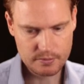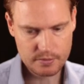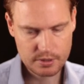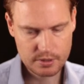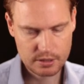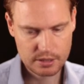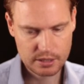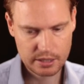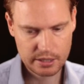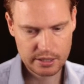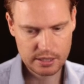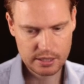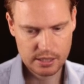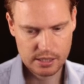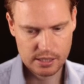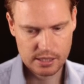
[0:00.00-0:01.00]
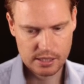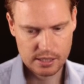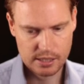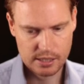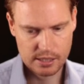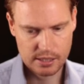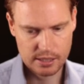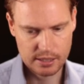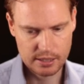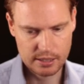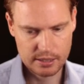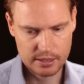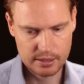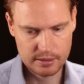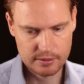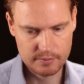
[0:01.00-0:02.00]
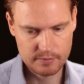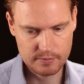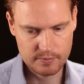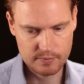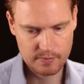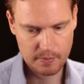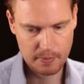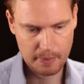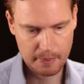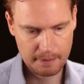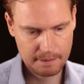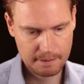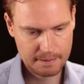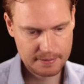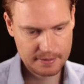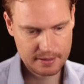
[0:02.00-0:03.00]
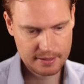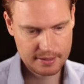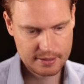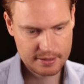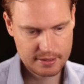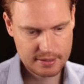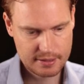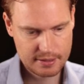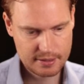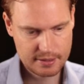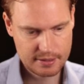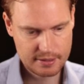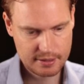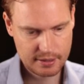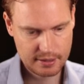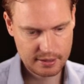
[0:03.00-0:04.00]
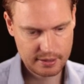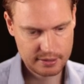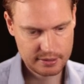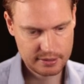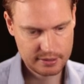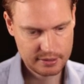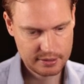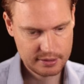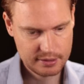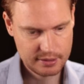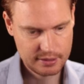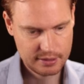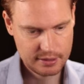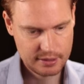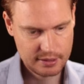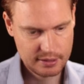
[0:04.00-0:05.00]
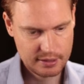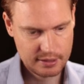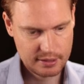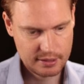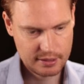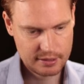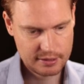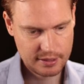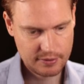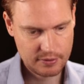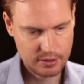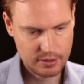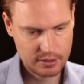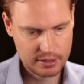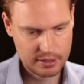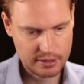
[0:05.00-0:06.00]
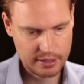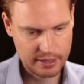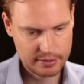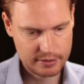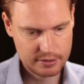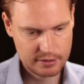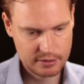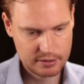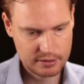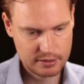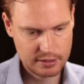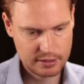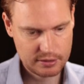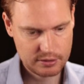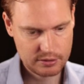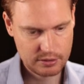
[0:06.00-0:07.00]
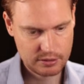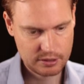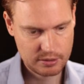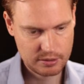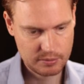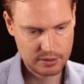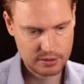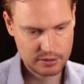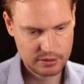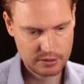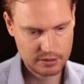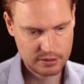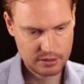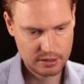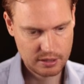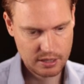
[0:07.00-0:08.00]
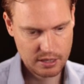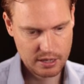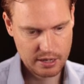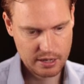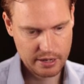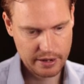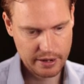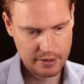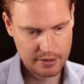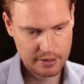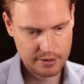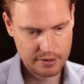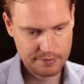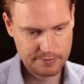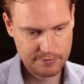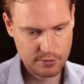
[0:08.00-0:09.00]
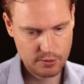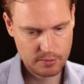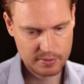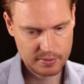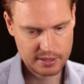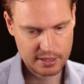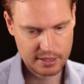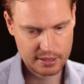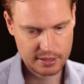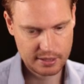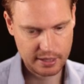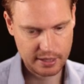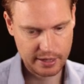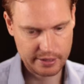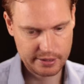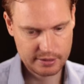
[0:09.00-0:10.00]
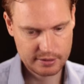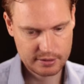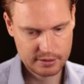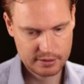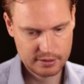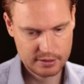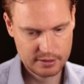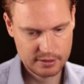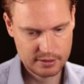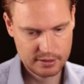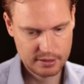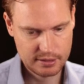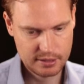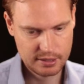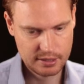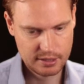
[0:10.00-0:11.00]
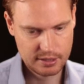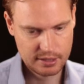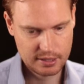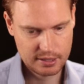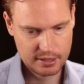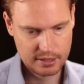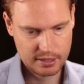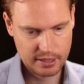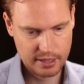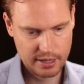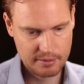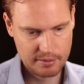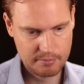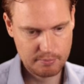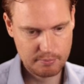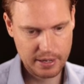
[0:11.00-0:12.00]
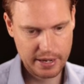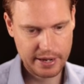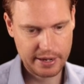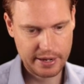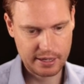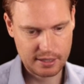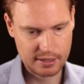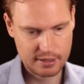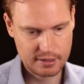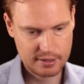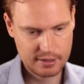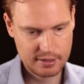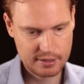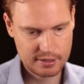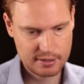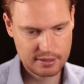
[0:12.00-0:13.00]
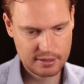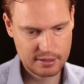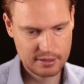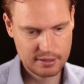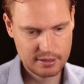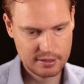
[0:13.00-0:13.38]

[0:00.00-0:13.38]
Okay. So let's just, let's have a look at that. So click on documents and then form 10K. And bang, this